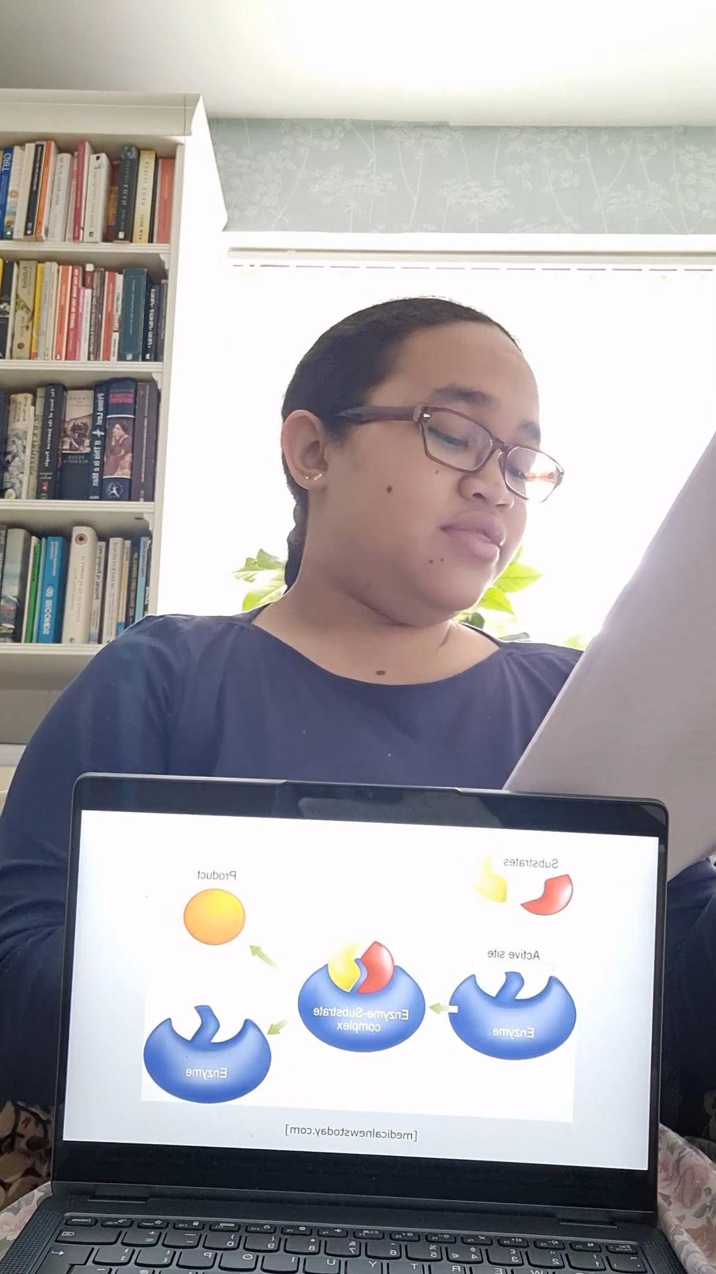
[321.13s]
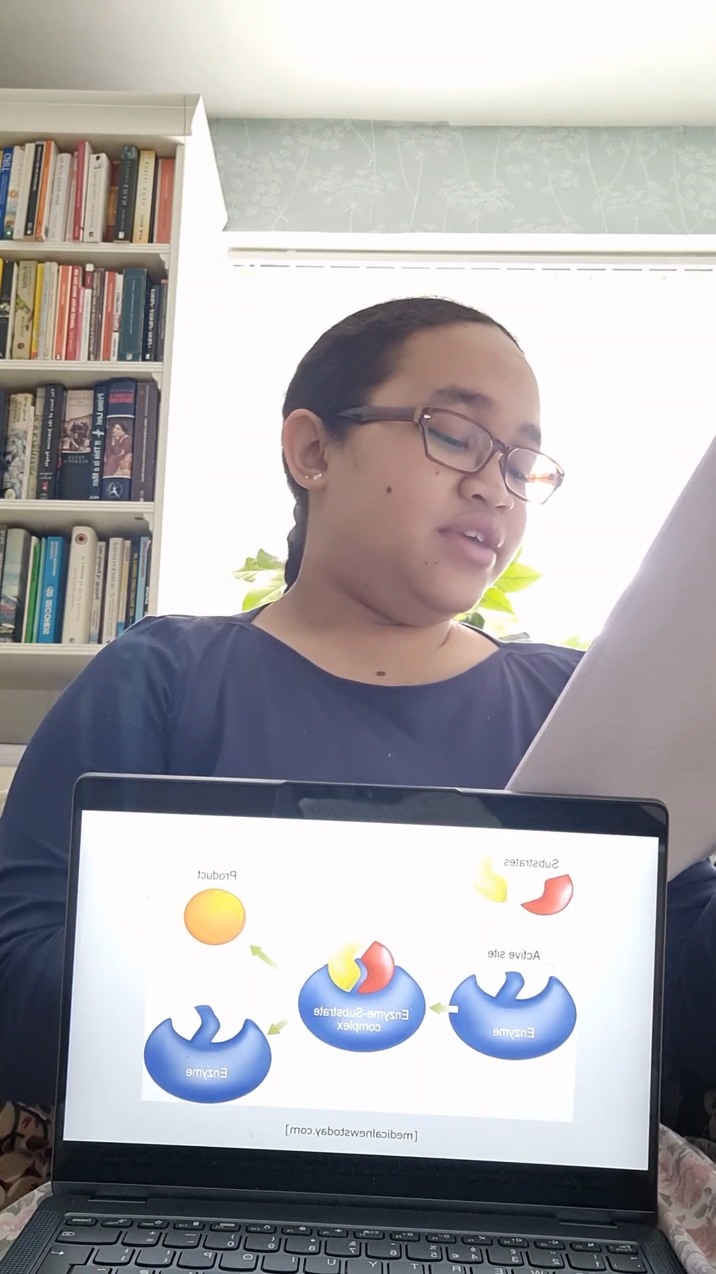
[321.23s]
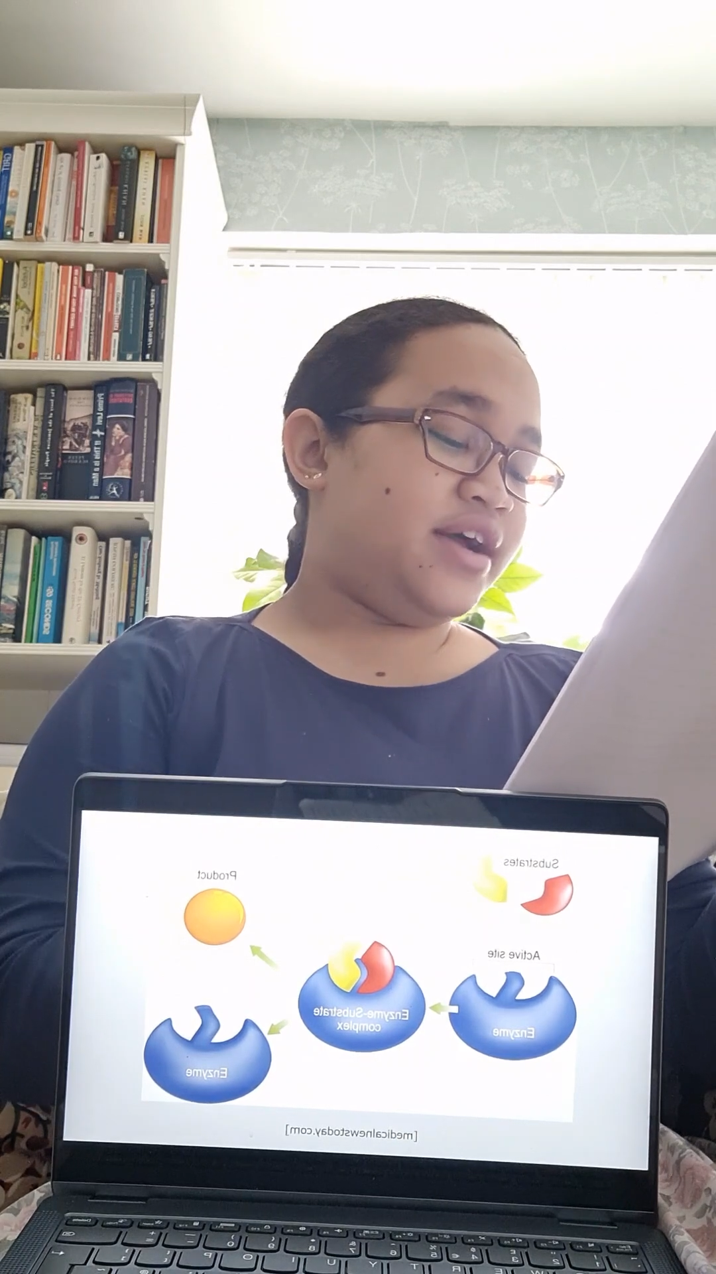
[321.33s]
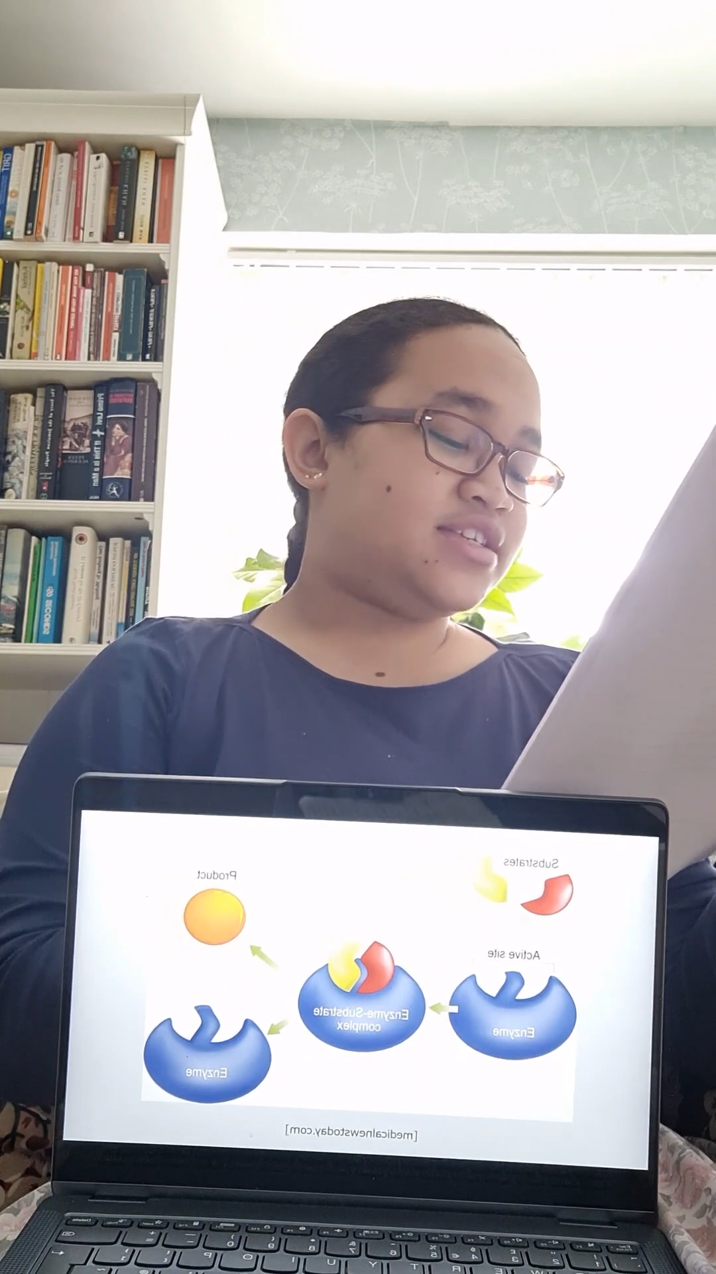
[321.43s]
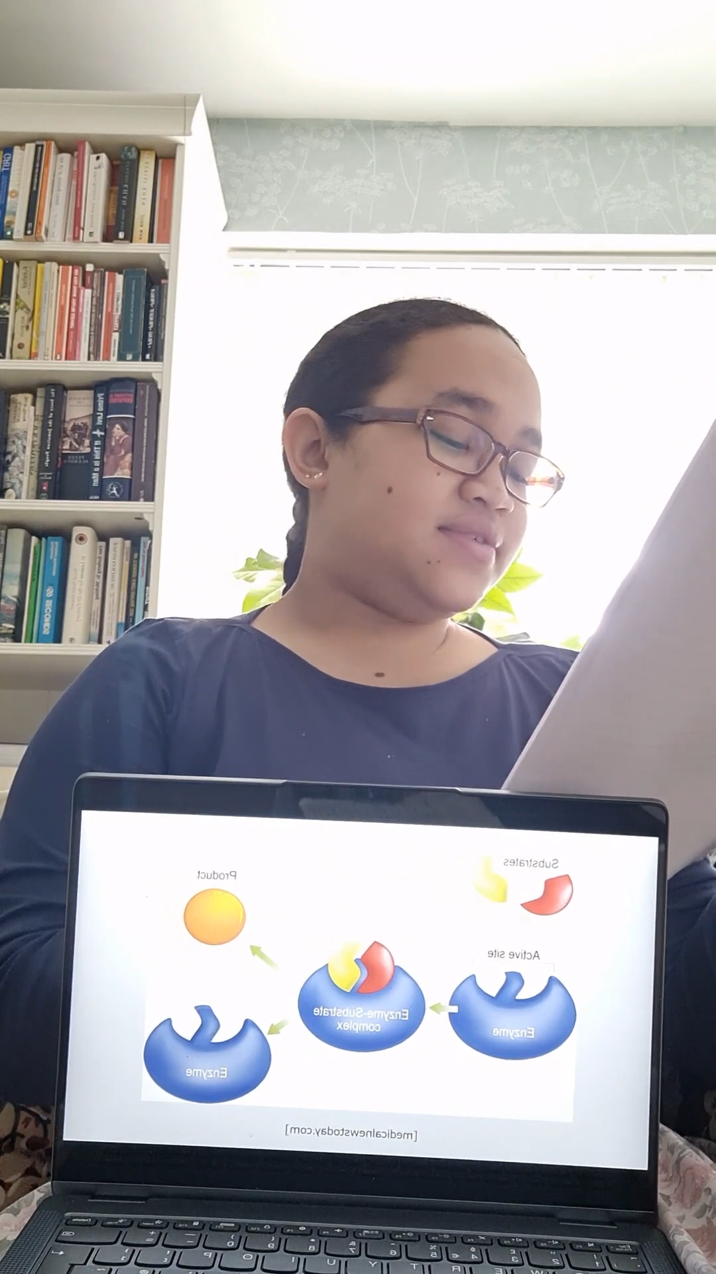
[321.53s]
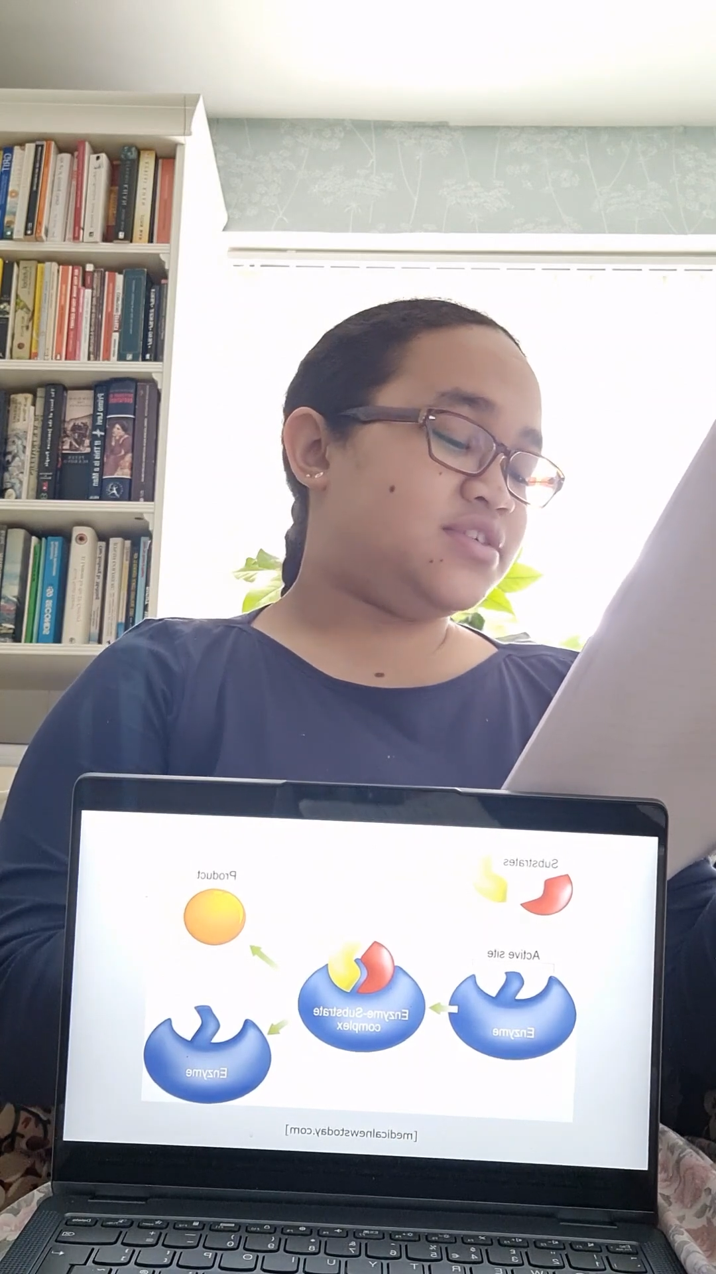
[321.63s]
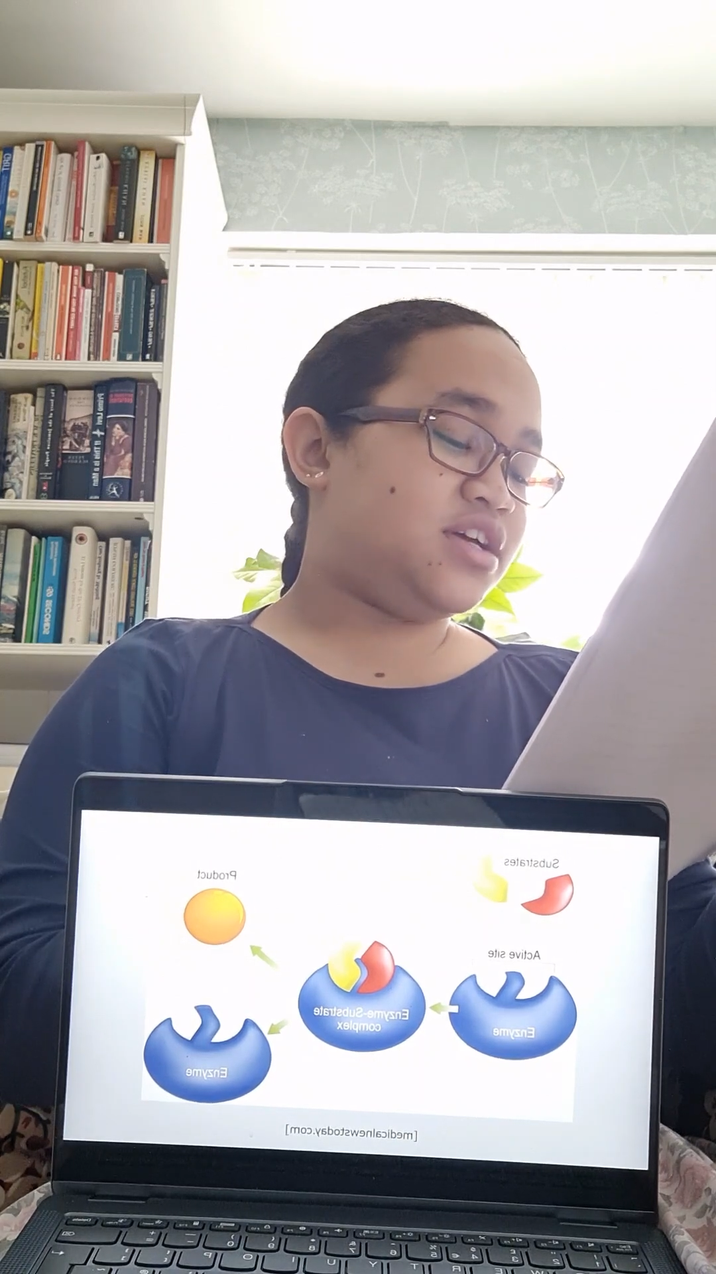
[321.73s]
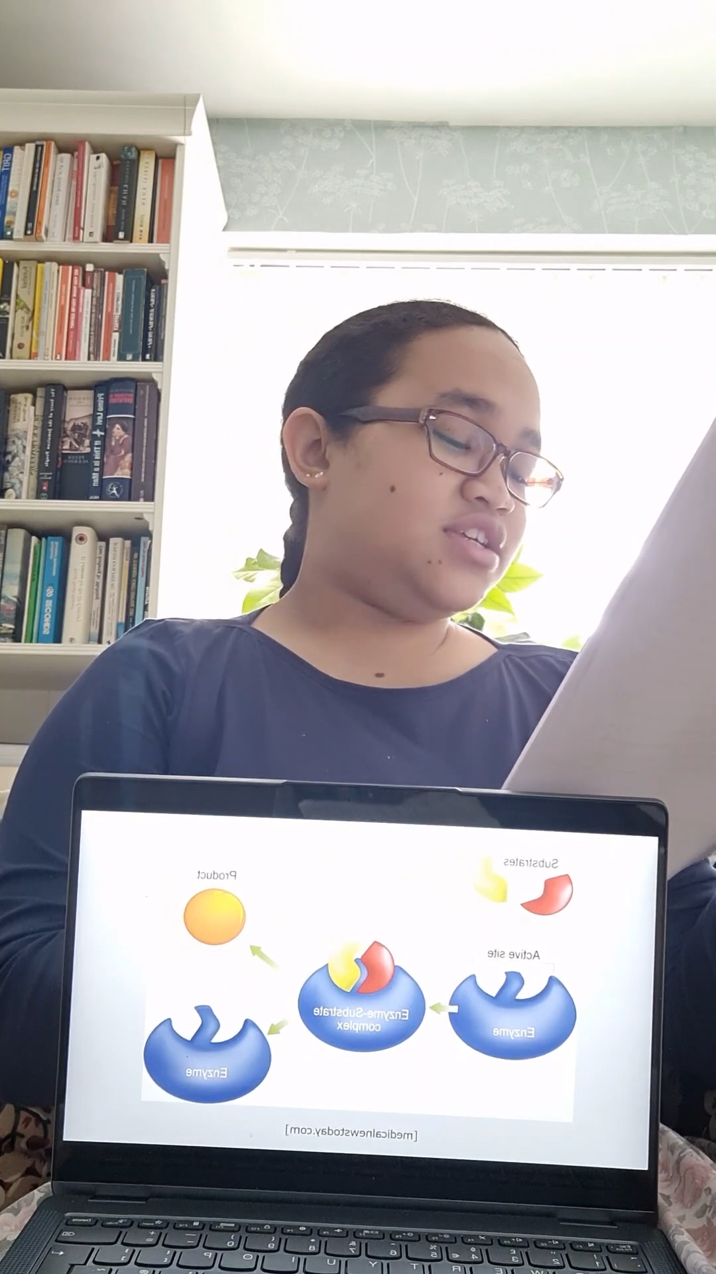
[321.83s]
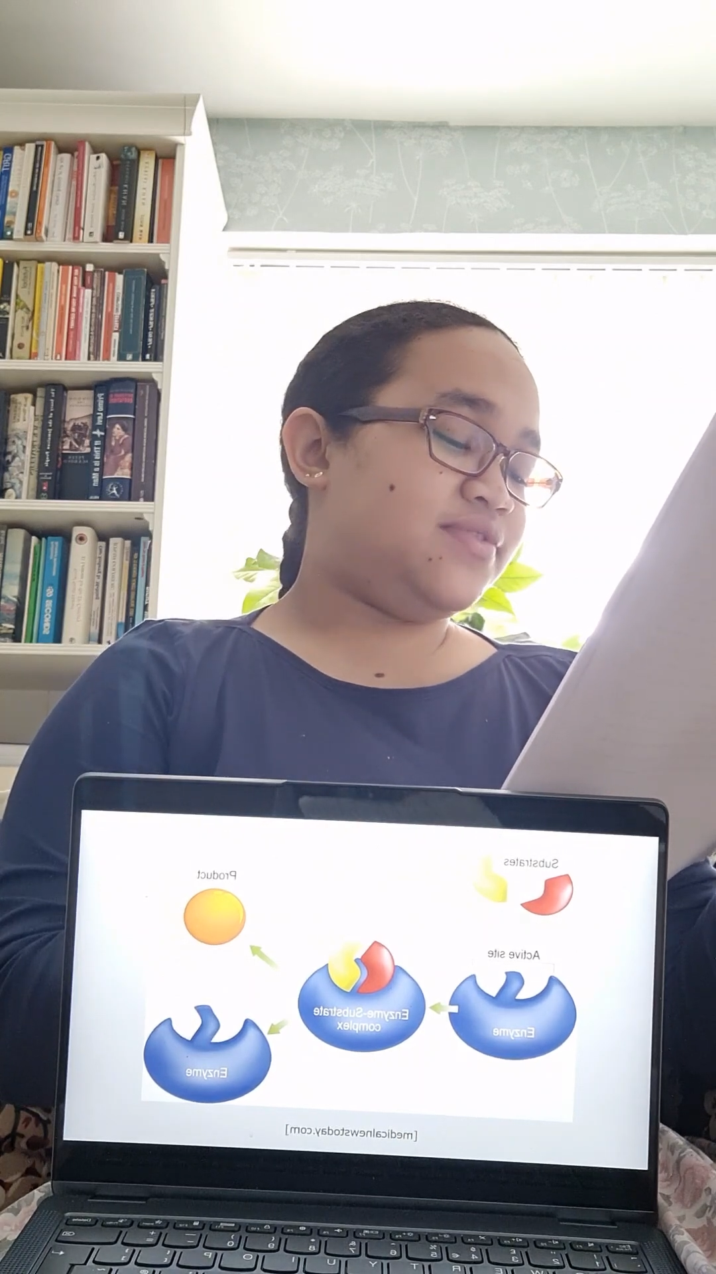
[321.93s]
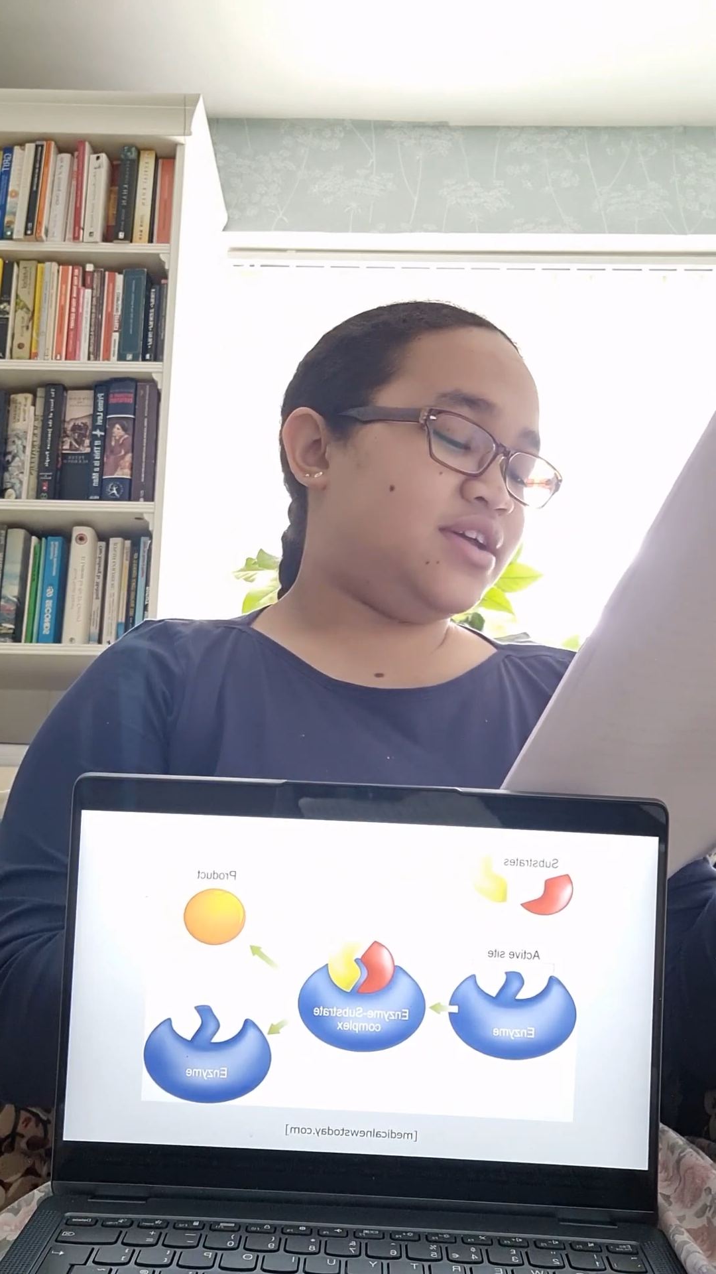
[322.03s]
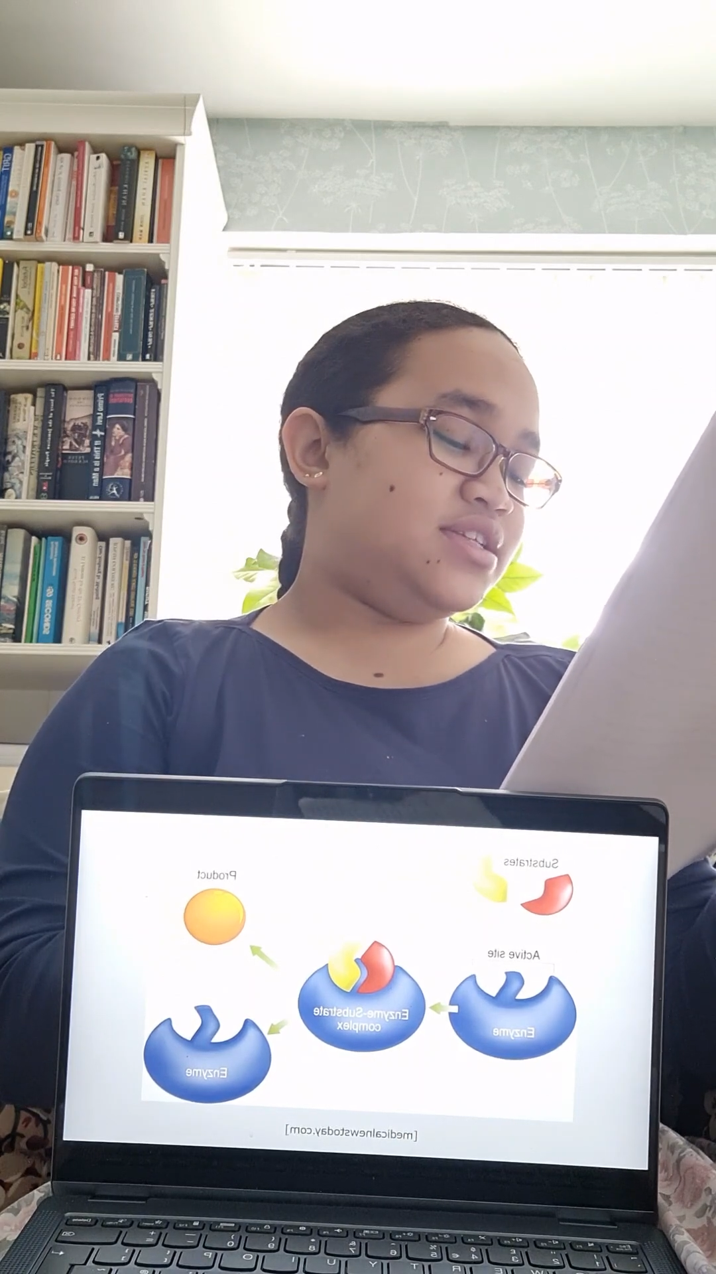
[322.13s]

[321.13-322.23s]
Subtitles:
The active site of an